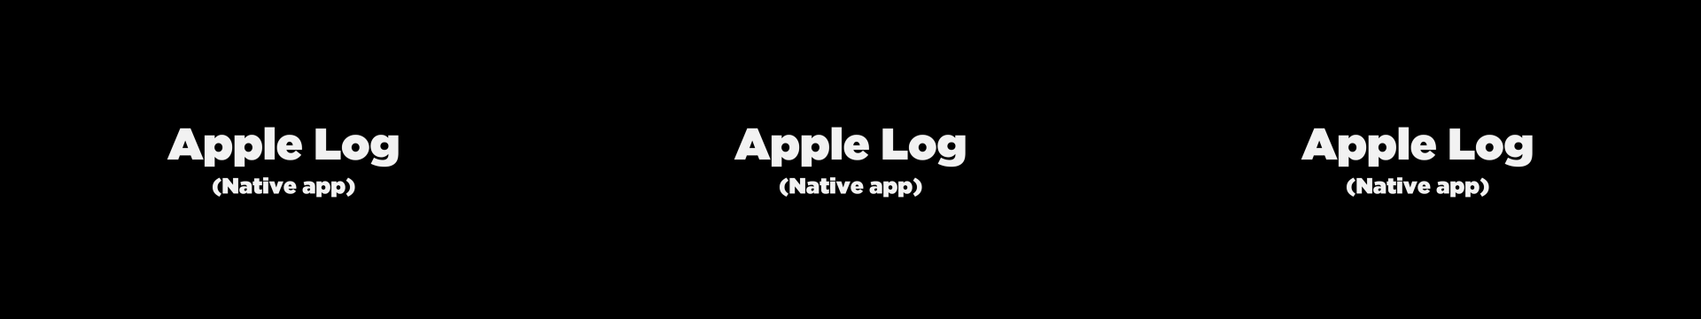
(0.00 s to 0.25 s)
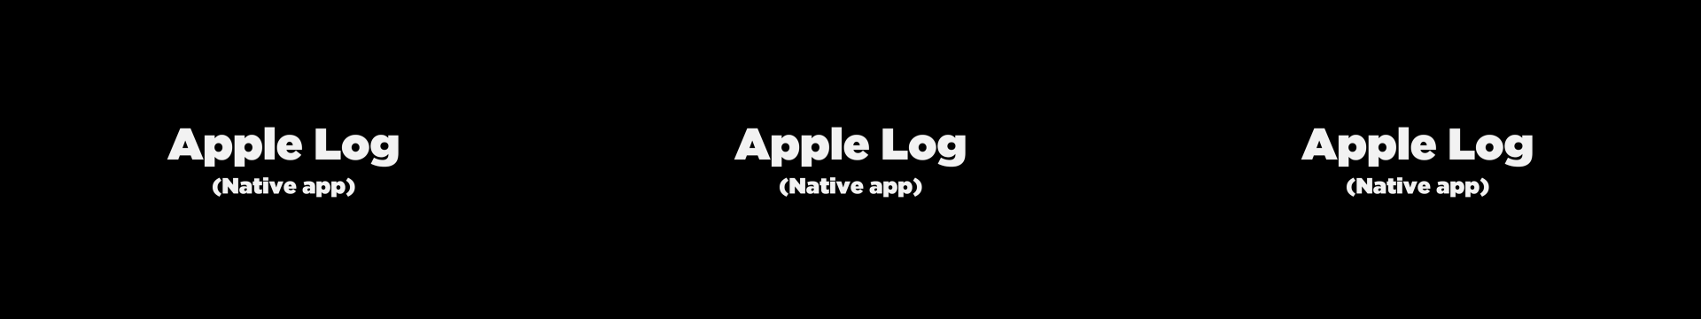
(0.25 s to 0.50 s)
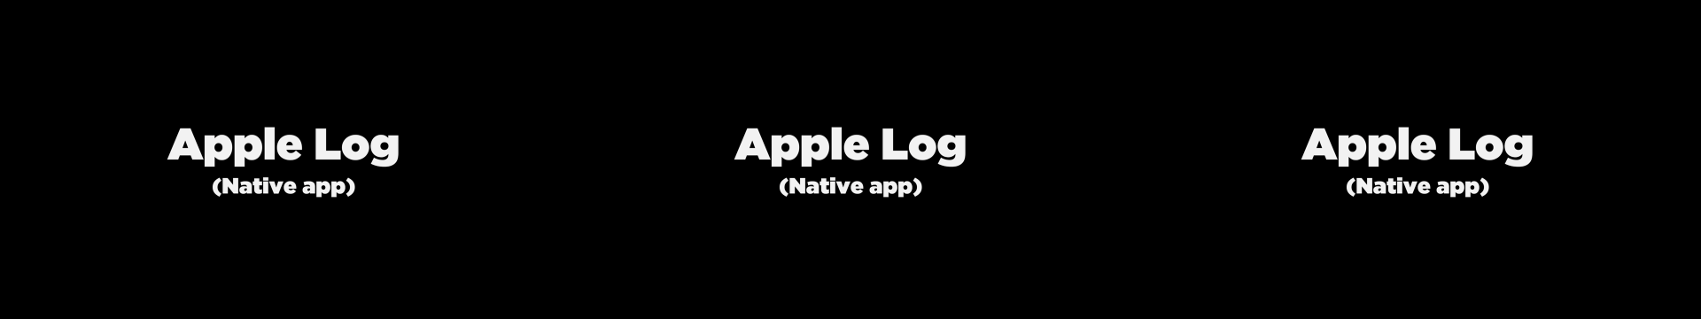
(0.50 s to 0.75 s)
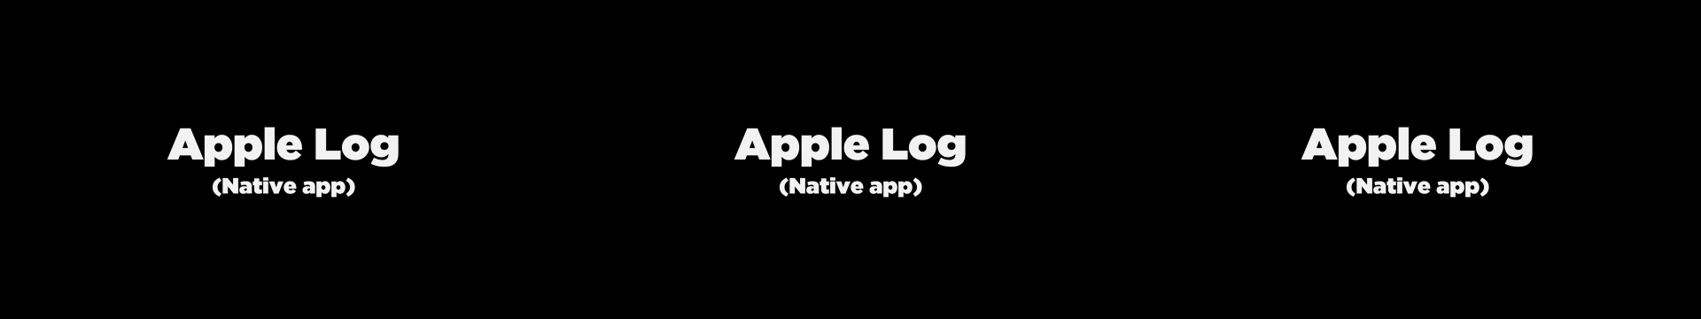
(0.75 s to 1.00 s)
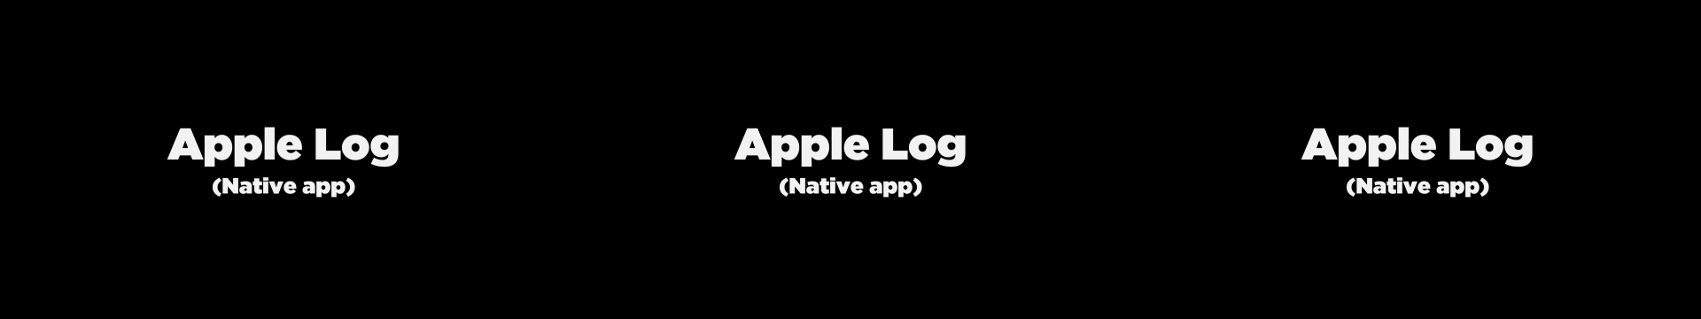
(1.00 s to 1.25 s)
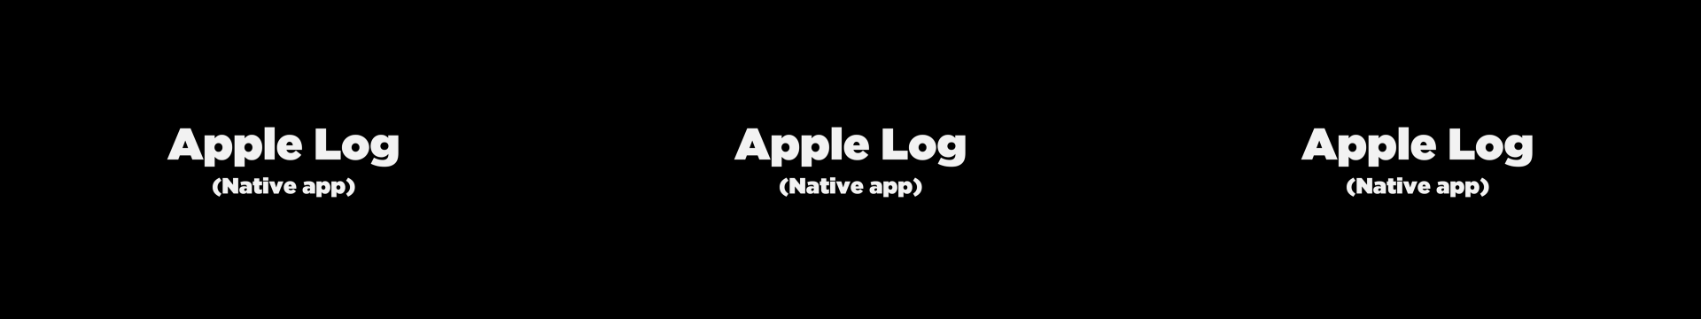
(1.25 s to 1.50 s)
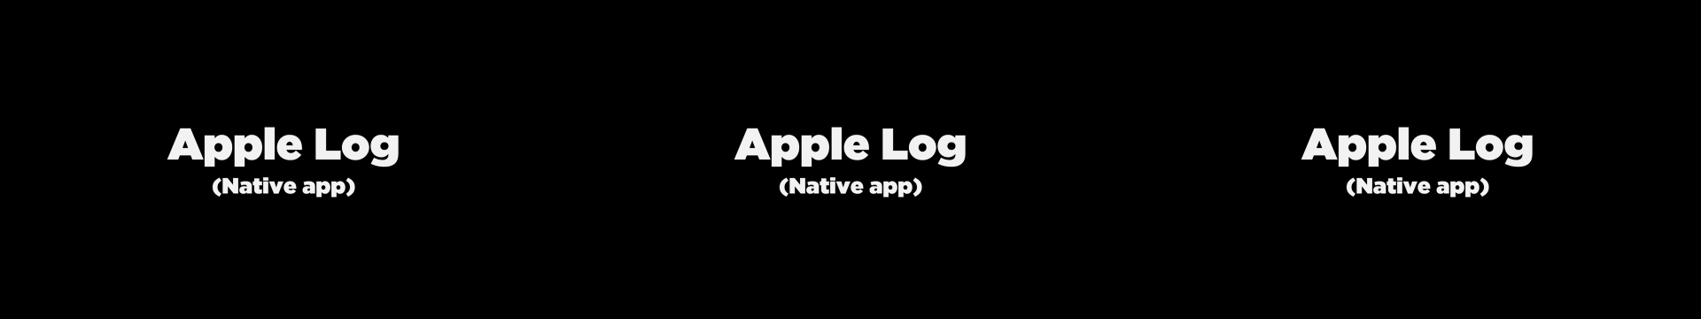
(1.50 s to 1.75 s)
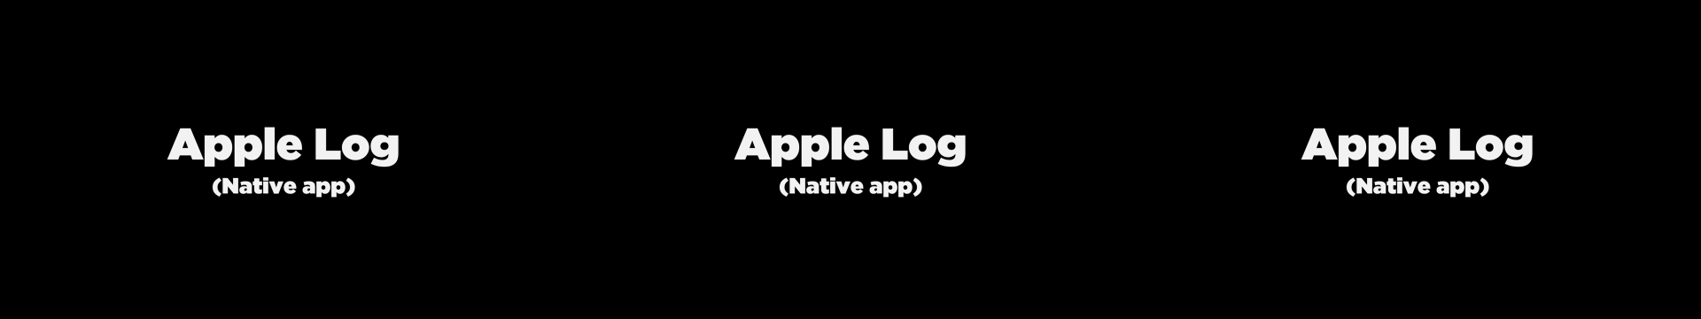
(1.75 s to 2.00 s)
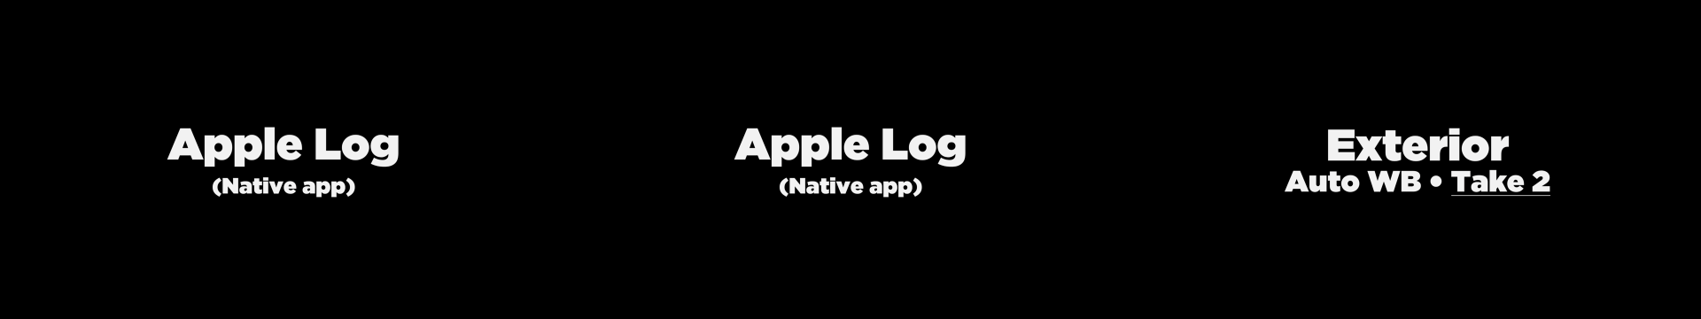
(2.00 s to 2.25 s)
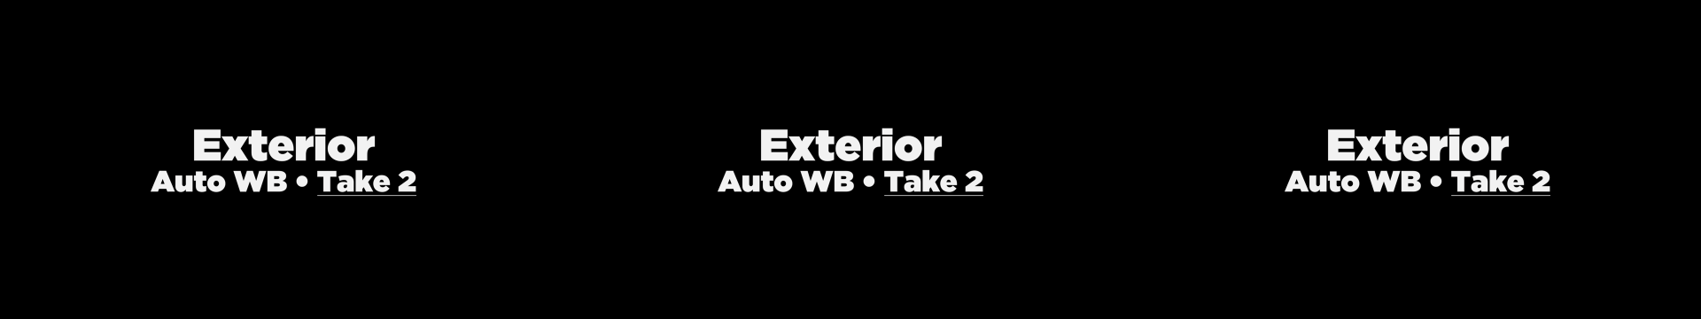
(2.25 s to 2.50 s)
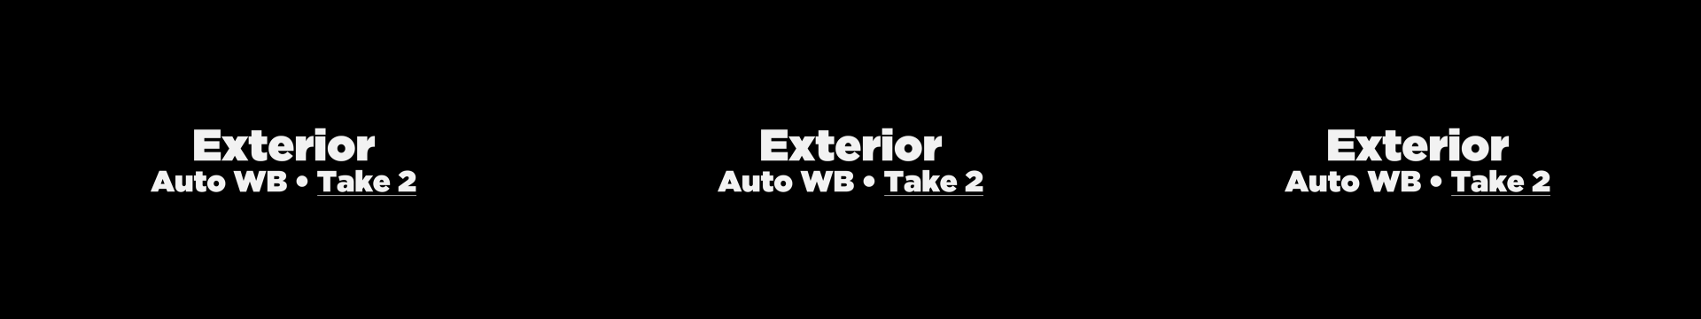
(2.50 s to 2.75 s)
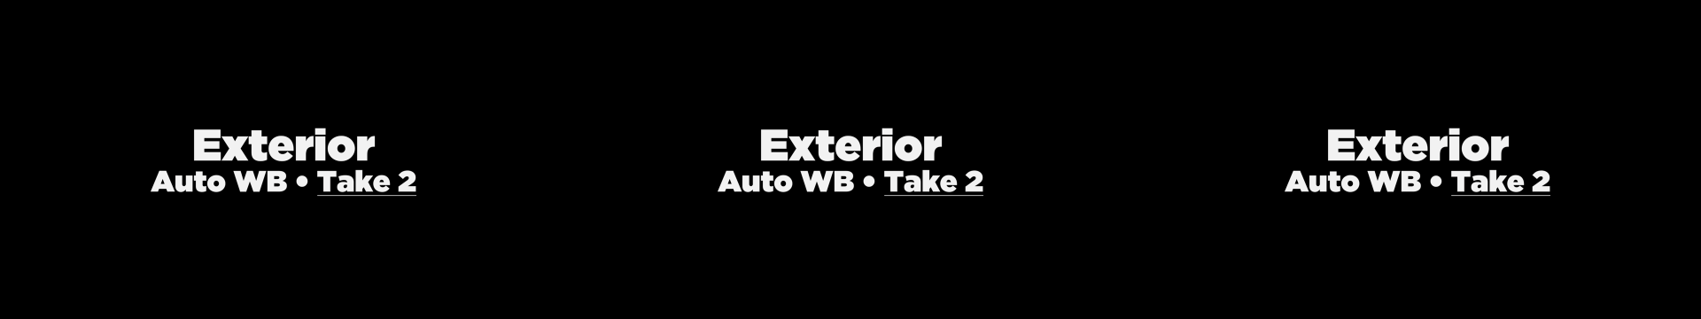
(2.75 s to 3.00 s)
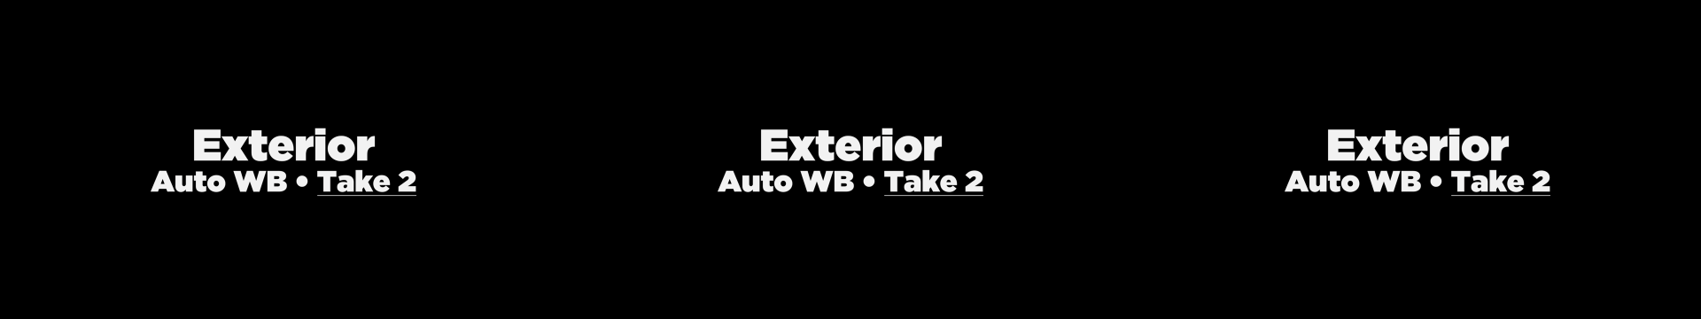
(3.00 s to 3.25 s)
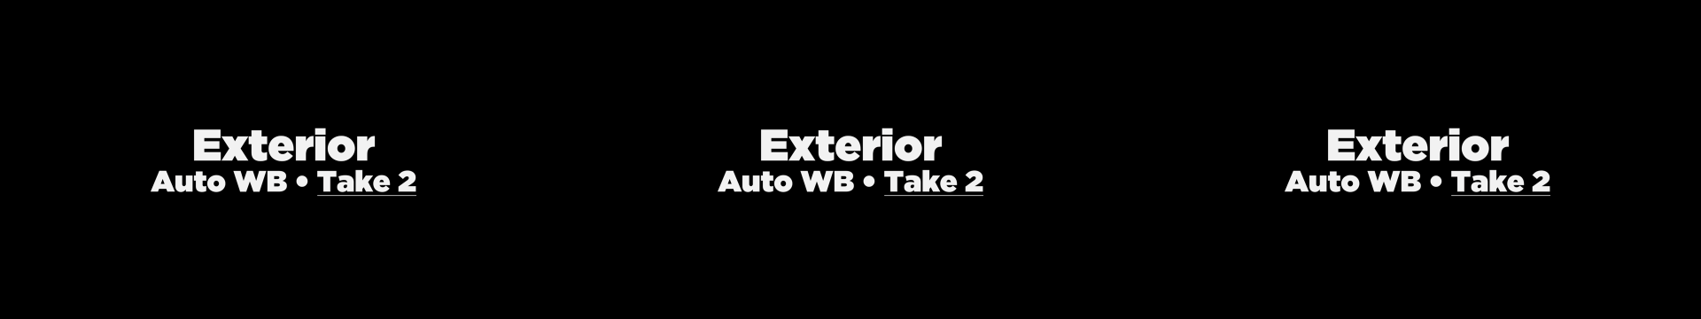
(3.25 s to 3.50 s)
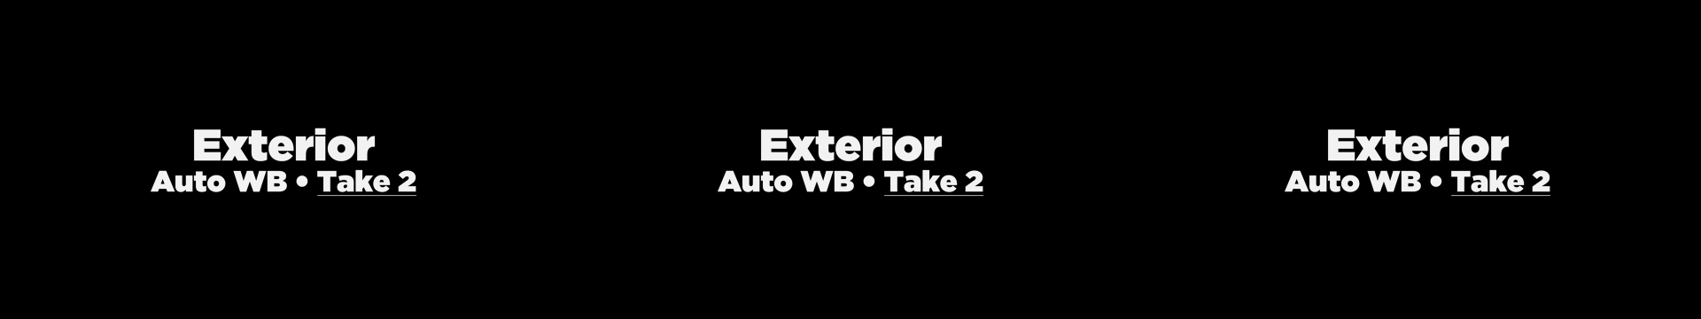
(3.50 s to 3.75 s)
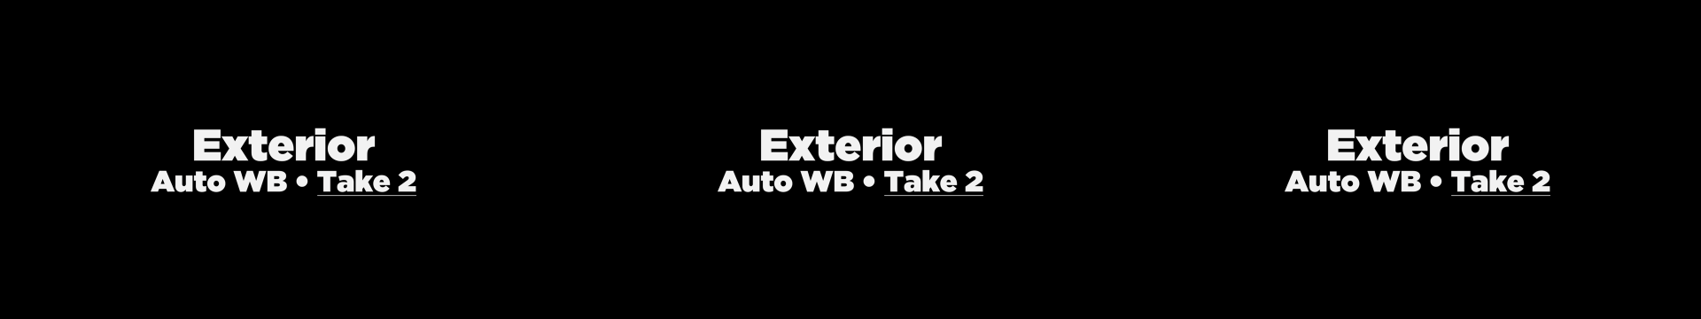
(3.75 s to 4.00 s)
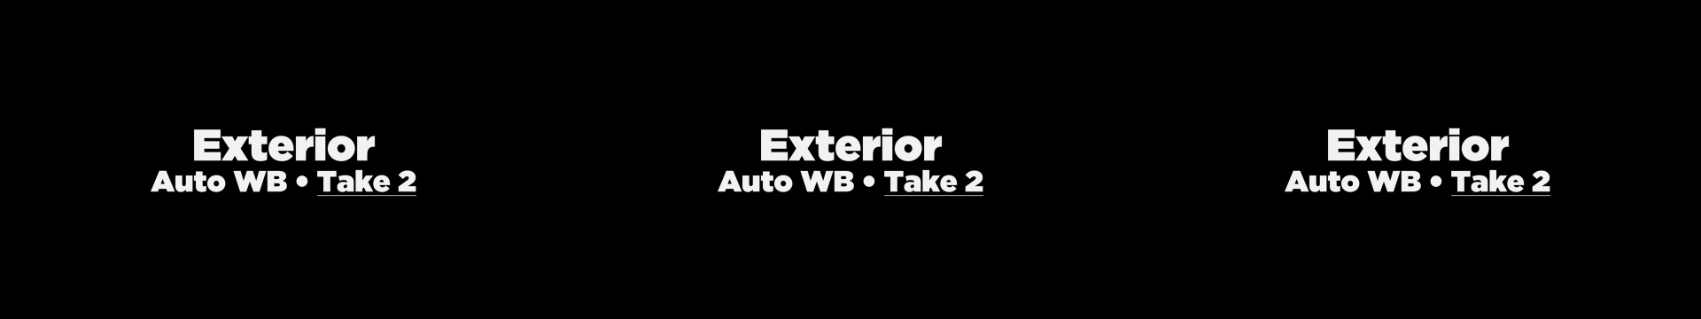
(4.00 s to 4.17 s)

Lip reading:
(no speaker visible)